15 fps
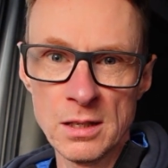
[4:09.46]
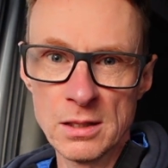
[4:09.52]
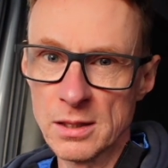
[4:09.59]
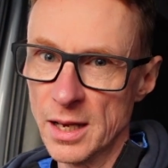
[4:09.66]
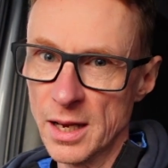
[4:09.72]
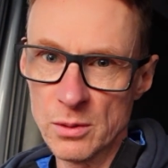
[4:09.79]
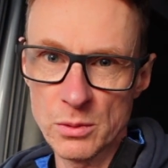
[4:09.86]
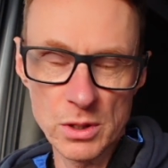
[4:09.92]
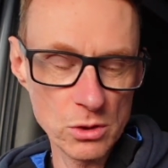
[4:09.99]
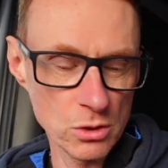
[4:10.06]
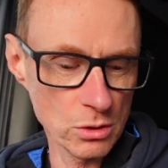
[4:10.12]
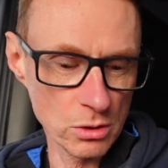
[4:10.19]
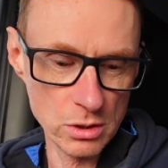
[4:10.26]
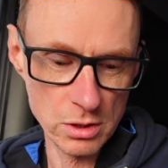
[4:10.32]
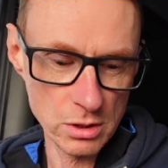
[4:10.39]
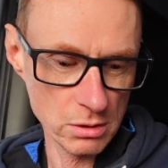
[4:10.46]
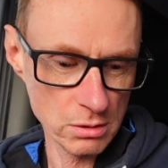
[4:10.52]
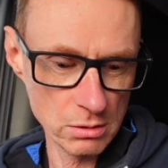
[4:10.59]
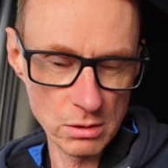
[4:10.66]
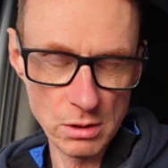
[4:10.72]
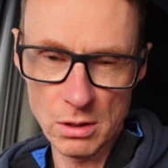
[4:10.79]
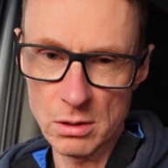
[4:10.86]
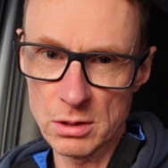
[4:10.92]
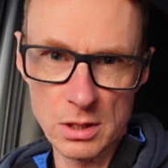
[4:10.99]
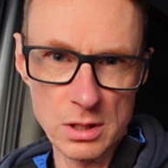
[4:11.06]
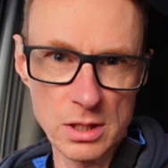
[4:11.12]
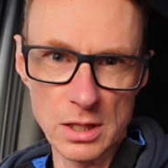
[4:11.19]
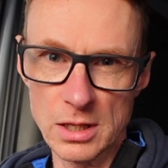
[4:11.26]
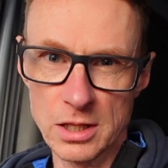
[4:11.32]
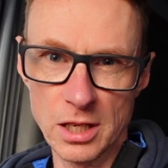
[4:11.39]
Now it just
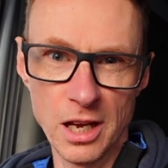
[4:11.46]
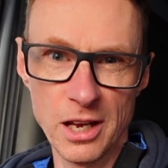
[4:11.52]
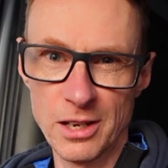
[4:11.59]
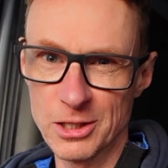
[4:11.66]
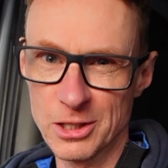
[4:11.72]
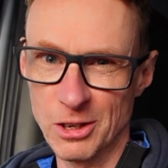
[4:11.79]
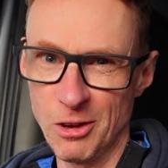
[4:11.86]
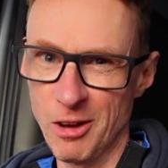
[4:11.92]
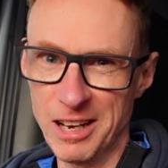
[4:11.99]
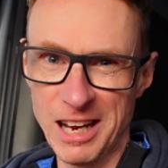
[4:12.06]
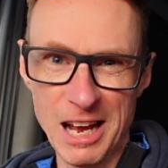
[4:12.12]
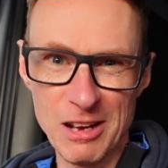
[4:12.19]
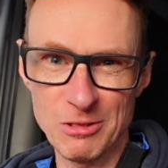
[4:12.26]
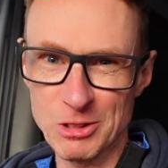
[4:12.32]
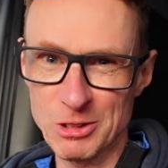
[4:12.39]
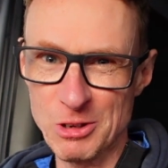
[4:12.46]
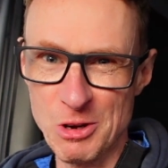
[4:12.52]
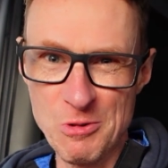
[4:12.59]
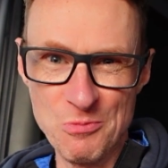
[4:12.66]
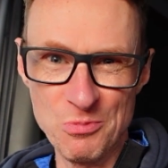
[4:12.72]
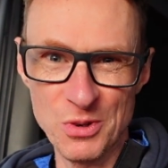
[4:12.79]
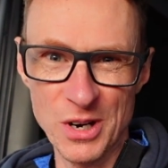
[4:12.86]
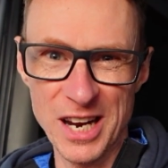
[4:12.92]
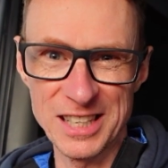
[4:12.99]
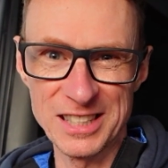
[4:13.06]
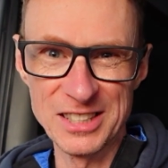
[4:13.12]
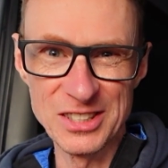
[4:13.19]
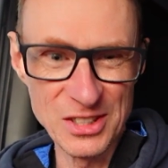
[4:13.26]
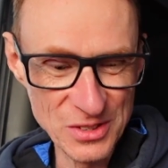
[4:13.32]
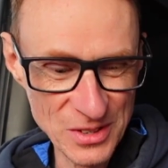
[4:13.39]
honestly it's like absolutely
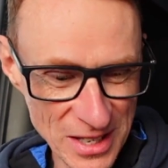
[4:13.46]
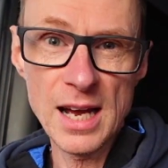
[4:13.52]
brand new.